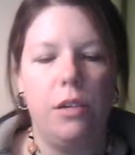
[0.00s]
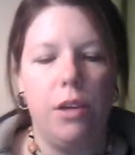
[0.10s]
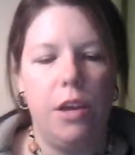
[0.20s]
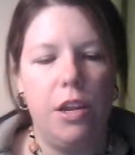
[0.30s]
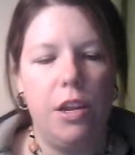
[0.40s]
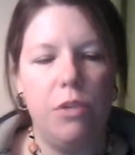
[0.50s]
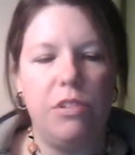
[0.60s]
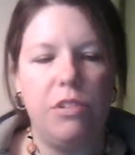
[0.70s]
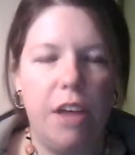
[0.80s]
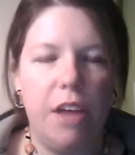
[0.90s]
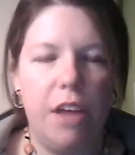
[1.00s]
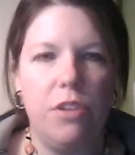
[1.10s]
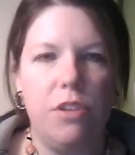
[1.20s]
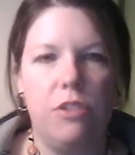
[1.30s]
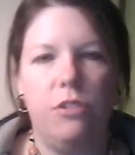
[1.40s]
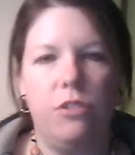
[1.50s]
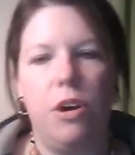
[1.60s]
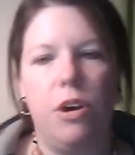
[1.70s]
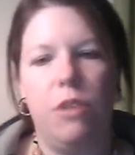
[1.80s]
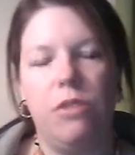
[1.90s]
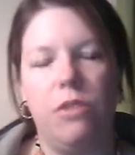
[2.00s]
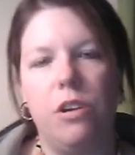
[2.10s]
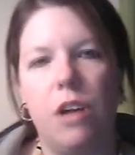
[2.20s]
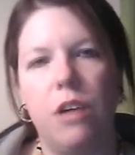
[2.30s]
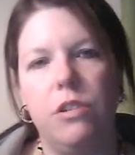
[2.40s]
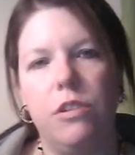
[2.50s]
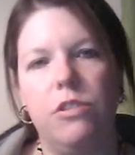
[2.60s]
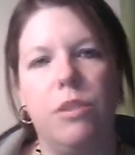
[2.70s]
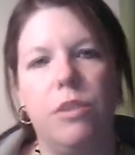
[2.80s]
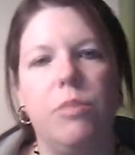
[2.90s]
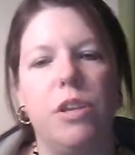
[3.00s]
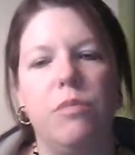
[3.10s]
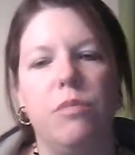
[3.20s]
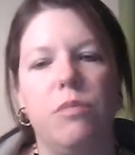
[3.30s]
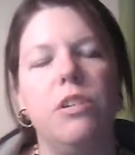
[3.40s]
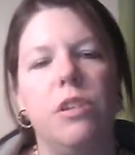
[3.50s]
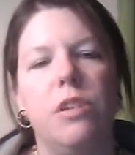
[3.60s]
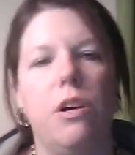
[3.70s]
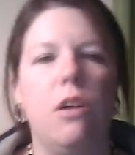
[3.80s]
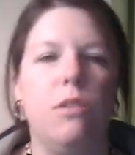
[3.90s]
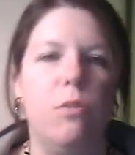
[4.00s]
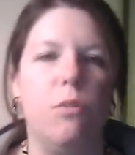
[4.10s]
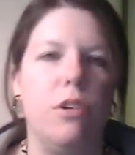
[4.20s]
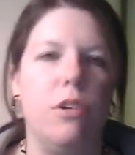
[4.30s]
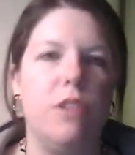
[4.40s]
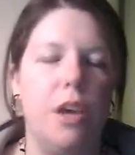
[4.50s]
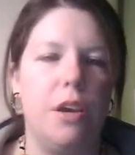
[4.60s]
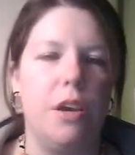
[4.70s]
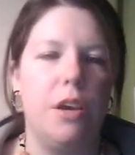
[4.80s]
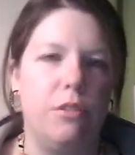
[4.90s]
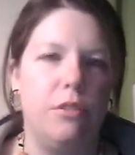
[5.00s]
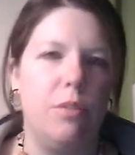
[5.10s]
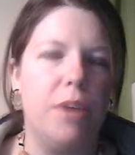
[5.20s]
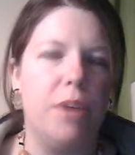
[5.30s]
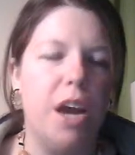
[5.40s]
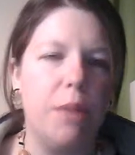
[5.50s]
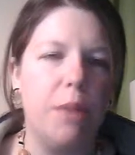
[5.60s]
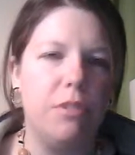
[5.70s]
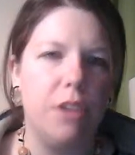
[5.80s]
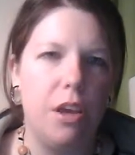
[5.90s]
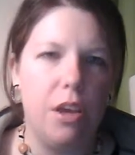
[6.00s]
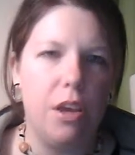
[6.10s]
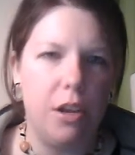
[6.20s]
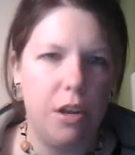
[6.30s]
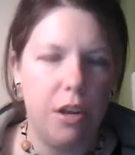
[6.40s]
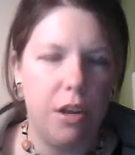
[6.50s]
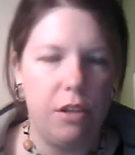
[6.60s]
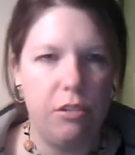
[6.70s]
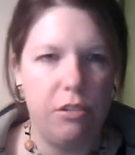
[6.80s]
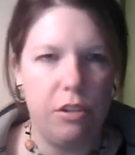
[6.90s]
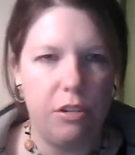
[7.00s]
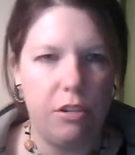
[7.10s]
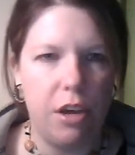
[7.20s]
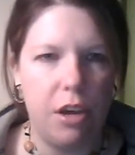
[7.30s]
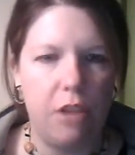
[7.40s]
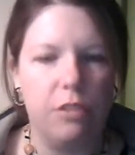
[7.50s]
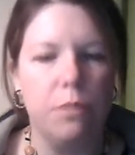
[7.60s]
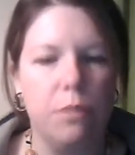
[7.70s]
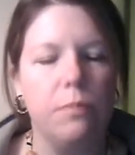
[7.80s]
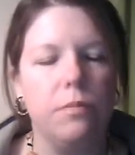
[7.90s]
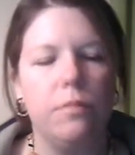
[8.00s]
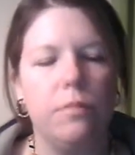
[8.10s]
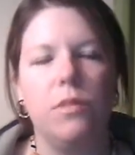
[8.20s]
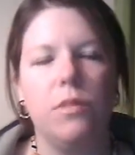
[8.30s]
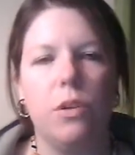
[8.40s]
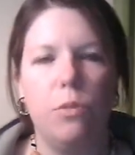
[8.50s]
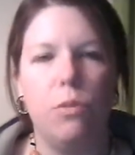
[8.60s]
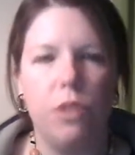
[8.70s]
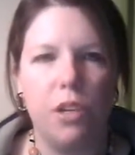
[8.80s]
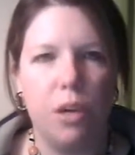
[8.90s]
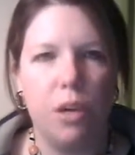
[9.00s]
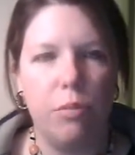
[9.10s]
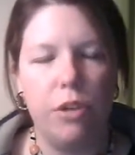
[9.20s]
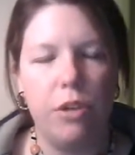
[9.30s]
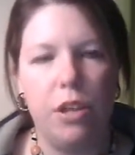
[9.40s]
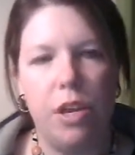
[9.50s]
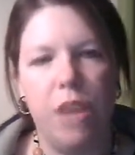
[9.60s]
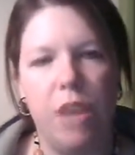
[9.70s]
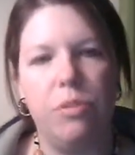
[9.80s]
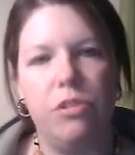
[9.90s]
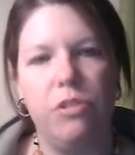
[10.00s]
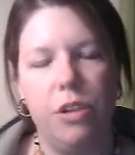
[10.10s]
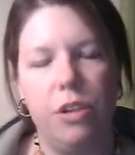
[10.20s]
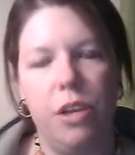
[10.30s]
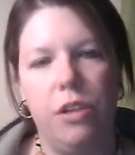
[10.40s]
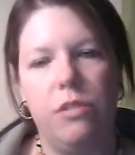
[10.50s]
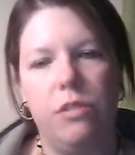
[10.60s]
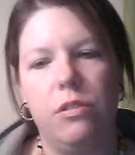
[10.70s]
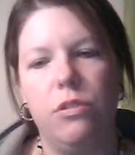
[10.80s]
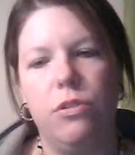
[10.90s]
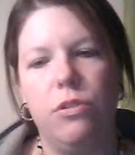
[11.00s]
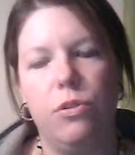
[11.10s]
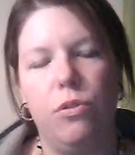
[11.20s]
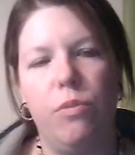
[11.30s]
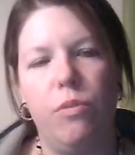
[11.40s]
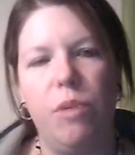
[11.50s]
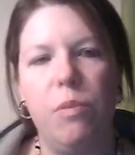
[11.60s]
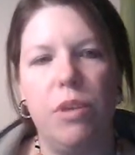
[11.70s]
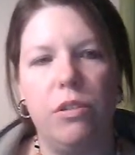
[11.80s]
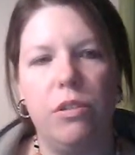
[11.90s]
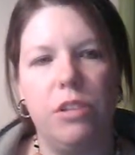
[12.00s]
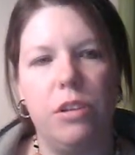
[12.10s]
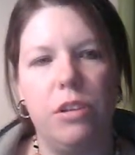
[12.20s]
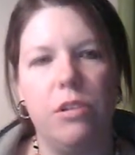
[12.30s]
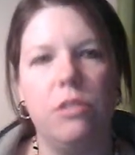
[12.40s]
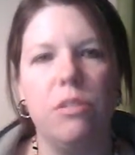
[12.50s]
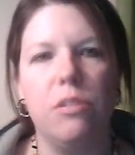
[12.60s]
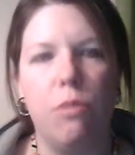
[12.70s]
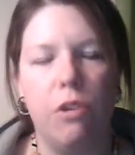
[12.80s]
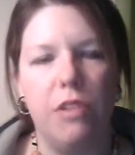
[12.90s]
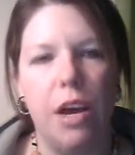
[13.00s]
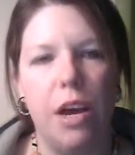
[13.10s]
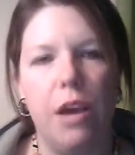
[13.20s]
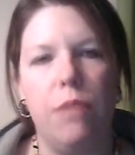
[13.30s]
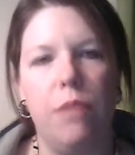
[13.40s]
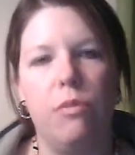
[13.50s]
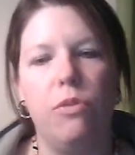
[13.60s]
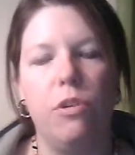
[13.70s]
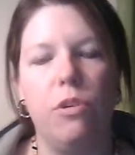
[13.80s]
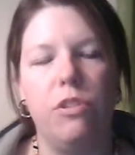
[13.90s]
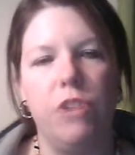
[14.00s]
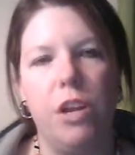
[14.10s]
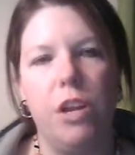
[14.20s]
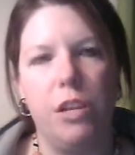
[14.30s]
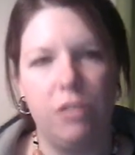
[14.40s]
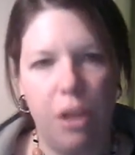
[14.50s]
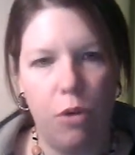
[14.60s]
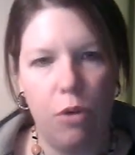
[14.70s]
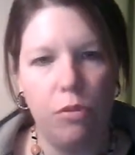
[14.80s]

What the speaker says: And he would still have the issue of knowledge dumping the material all in 1 day. So perhaps he needs to discuss with the company the opportunity to maybe build in some more time for the training itself.